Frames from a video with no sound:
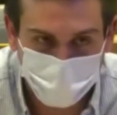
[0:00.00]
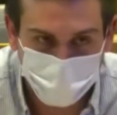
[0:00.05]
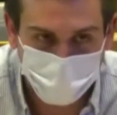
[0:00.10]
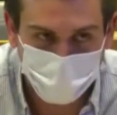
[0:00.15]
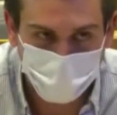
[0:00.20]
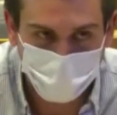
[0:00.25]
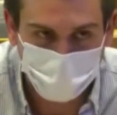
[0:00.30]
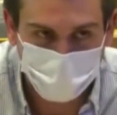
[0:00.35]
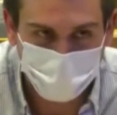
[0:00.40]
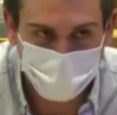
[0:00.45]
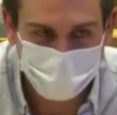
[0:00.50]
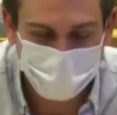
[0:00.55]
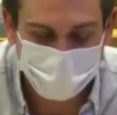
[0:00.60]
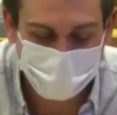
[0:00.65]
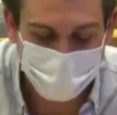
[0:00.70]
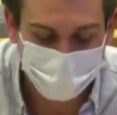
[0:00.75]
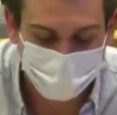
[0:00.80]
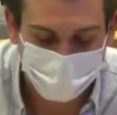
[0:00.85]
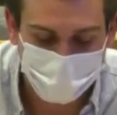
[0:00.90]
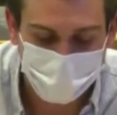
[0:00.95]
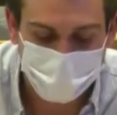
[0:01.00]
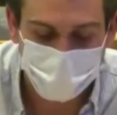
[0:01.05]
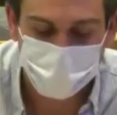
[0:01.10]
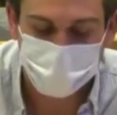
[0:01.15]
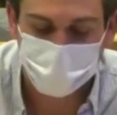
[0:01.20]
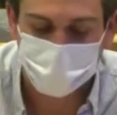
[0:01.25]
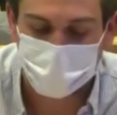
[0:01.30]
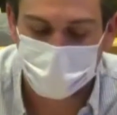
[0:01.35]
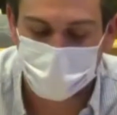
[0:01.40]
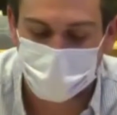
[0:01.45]
but by
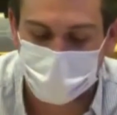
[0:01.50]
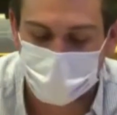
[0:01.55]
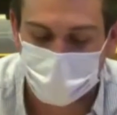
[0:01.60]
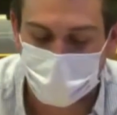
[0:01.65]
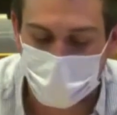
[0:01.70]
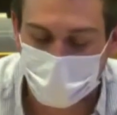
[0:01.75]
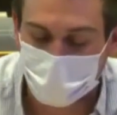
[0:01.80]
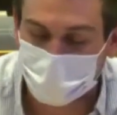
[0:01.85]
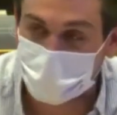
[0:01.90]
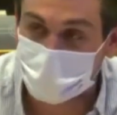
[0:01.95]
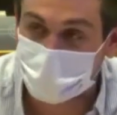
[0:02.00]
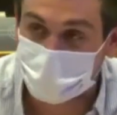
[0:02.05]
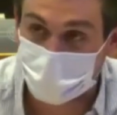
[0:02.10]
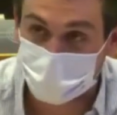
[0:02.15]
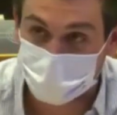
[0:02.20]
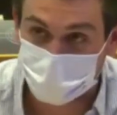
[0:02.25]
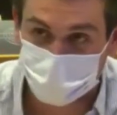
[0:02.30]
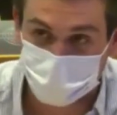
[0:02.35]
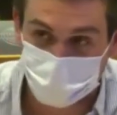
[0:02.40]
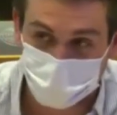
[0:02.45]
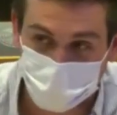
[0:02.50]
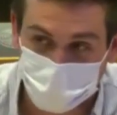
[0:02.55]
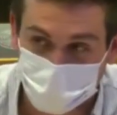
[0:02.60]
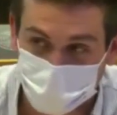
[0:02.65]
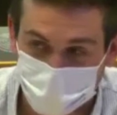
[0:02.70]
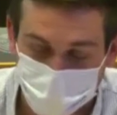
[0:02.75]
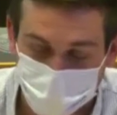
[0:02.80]
definition, this is a mechanism which treats